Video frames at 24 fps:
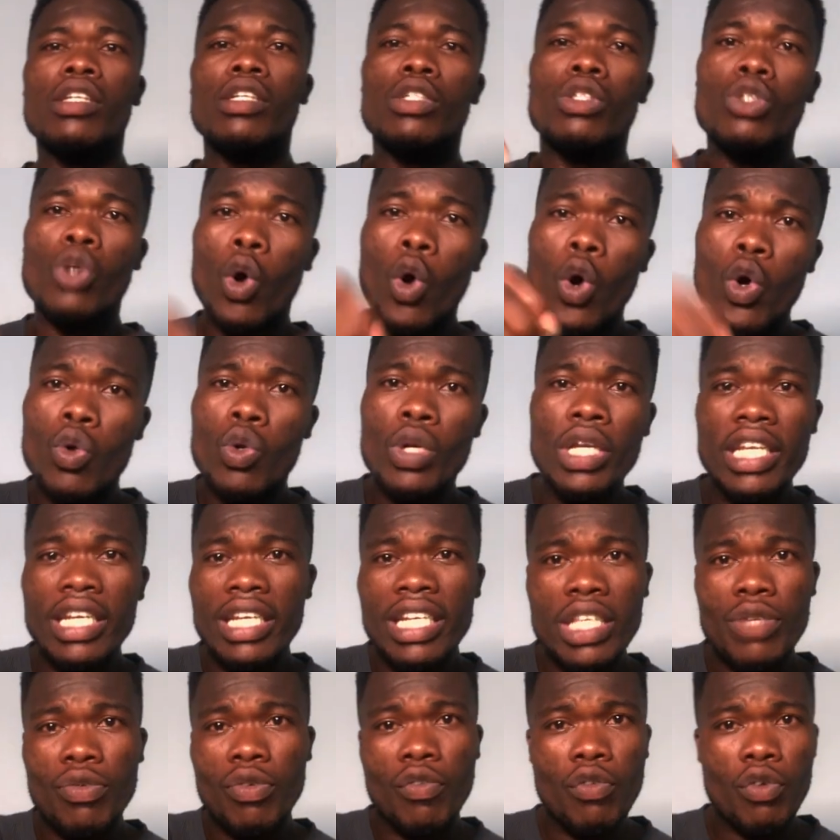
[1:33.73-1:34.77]
So, only
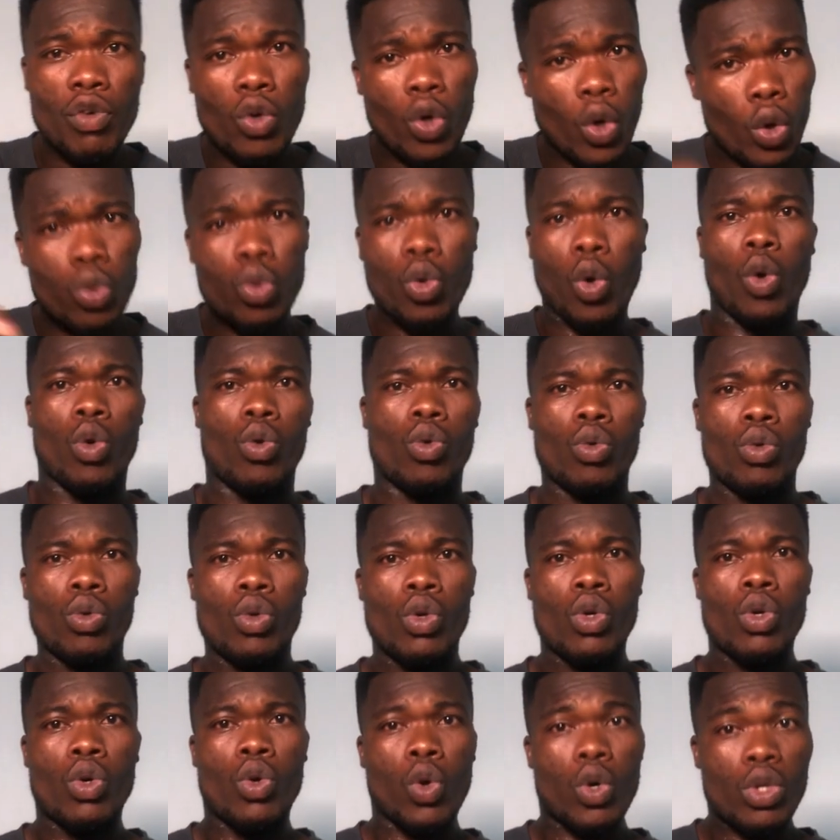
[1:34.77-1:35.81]
need for no tone
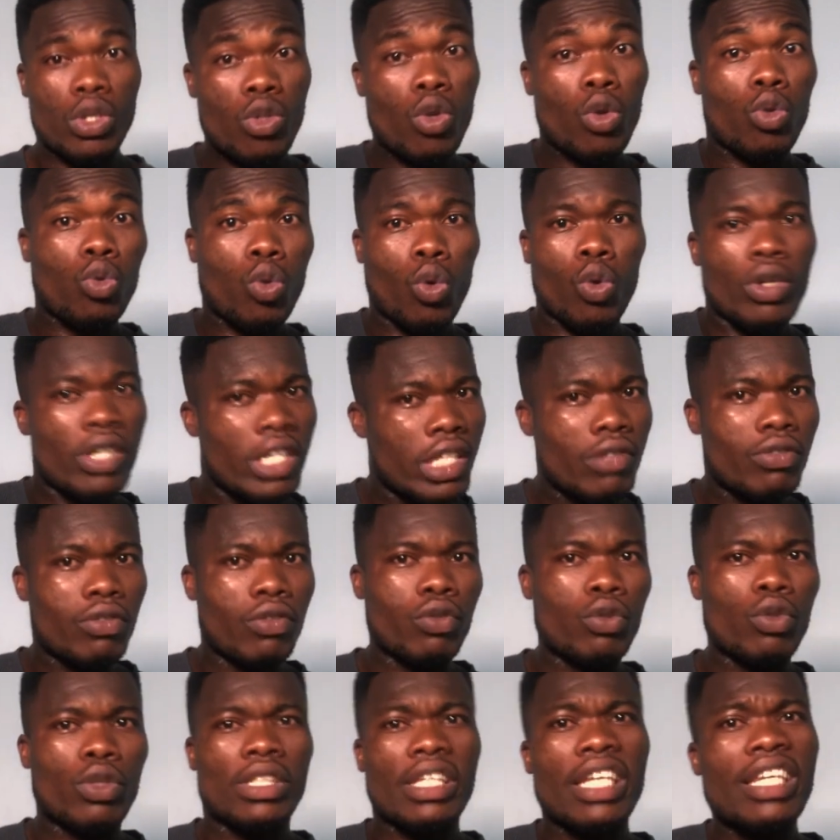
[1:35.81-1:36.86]
or sort of need for
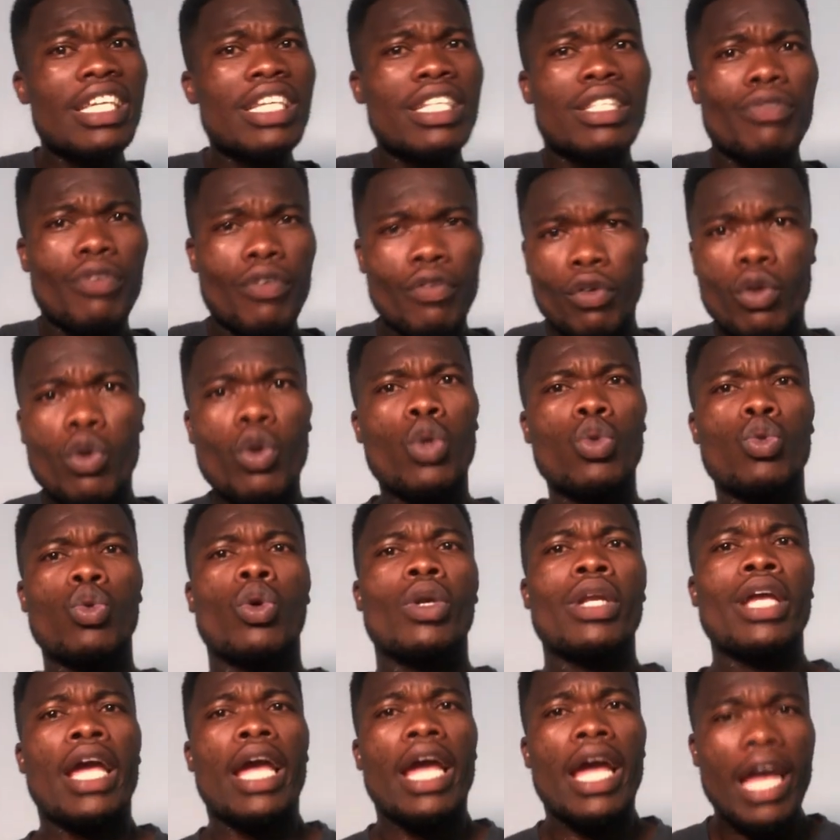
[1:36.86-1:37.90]
the need for no tone.
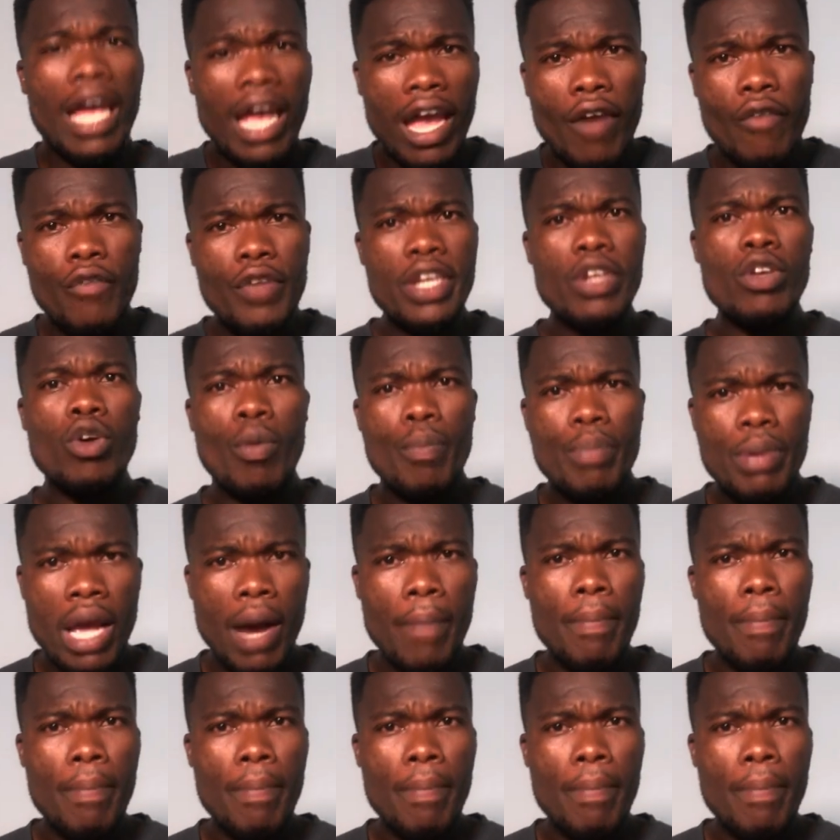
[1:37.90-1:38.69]
Every video be